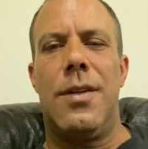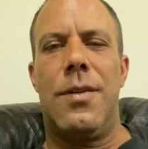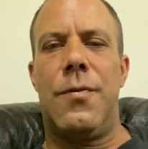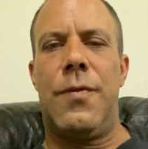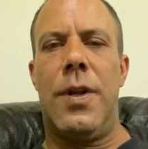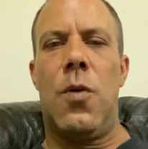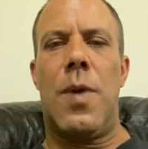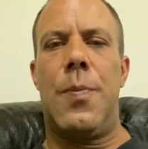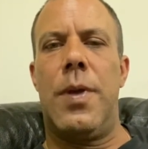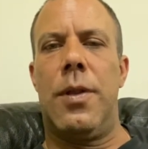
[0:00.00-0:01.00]
This video
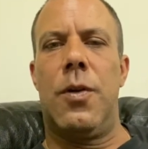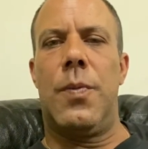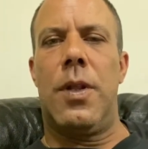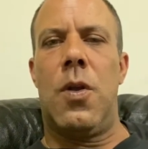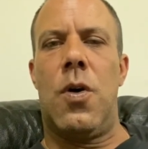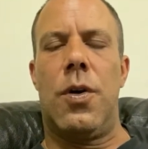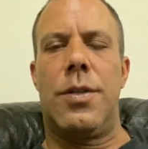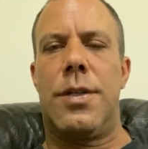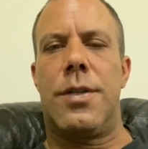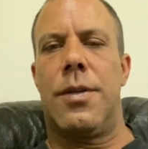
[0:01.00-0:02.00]
might be a little bit long
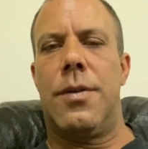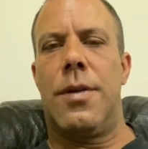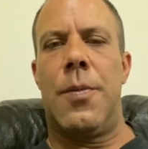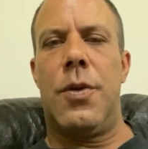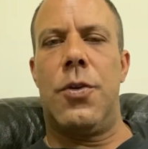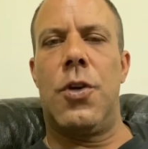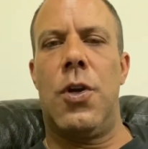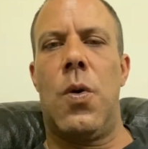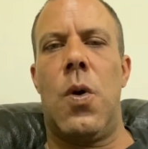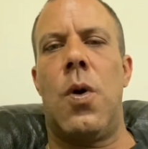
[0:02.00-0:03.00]
because it's a. I'm going to show
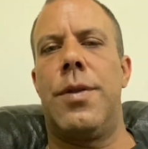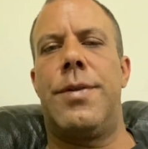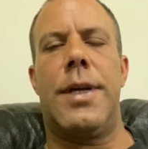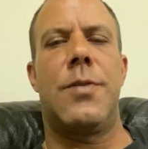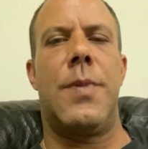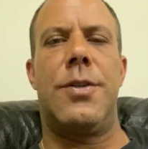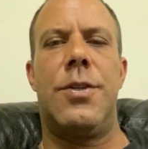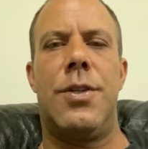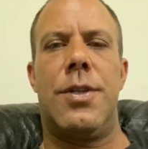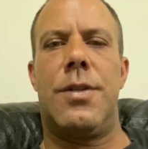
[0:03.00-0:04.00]
you all the text
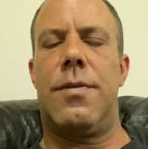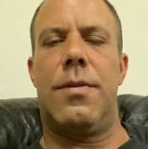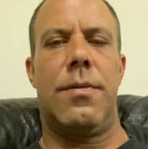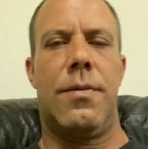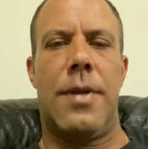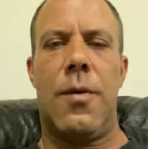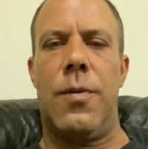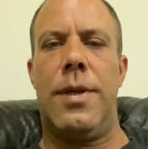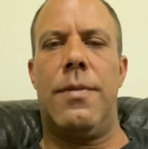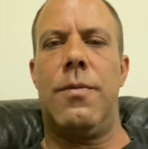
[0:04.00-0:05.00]
messages that
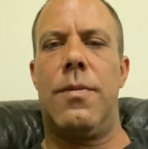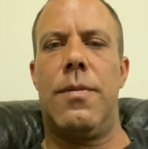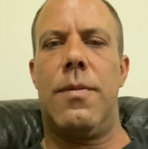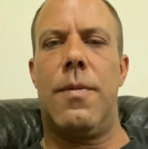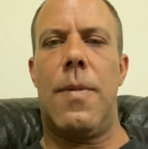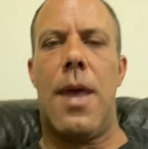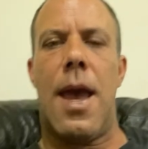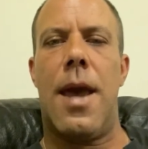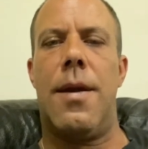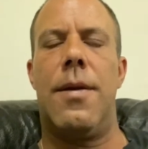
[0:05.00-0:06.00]
we
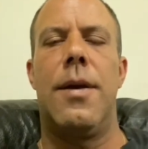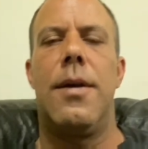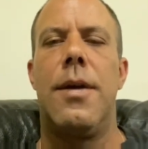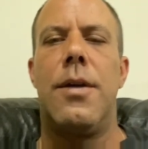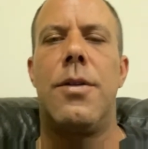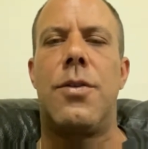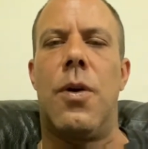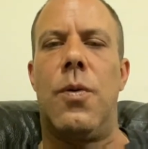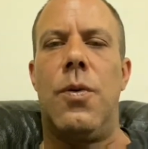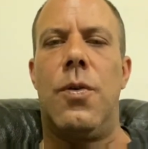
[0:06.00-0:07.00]
had,
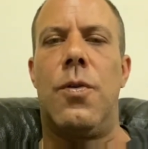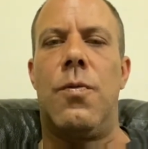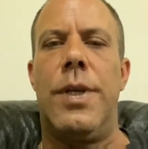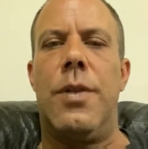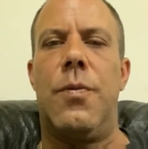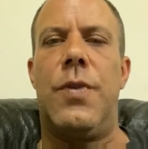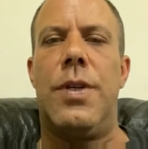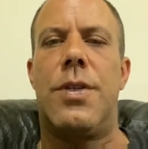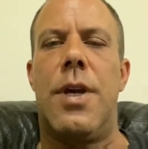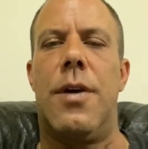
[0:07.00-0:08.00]
so you could read them for
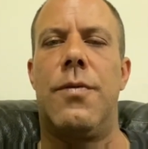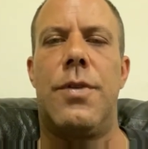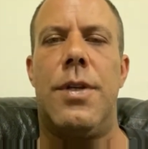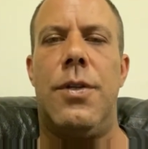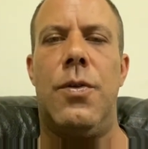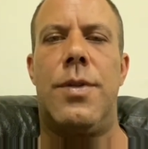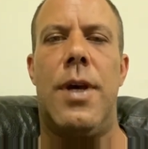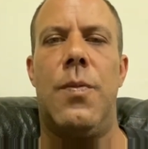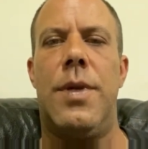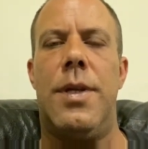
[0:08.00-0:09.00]
yourselves and you
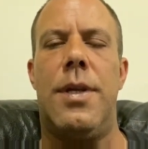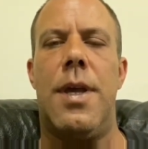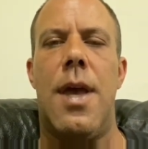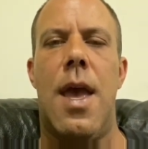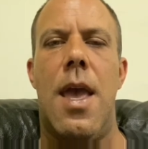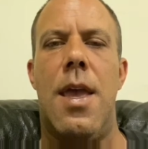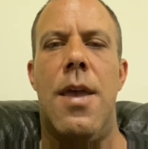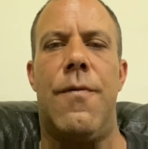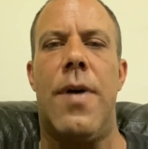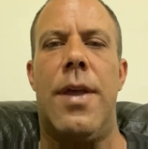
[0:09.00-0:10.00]
tell me
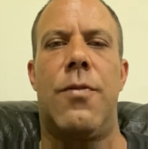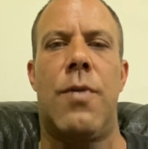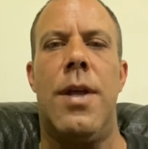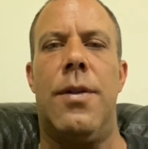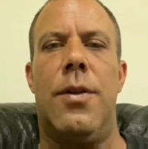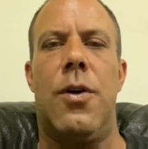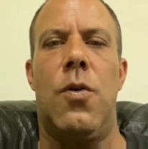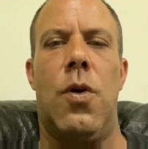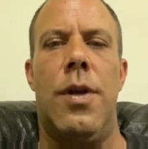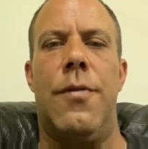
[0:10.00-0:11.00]
if I threatened her
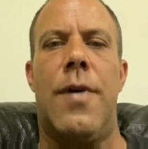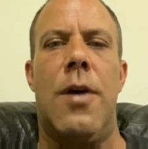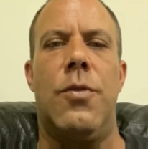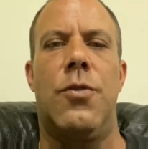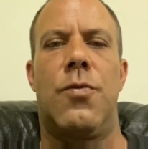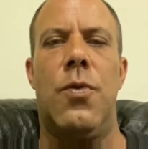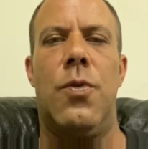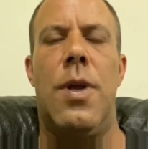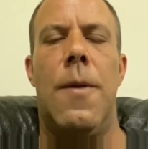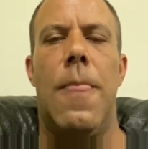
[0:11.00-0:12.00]
or if I was rude.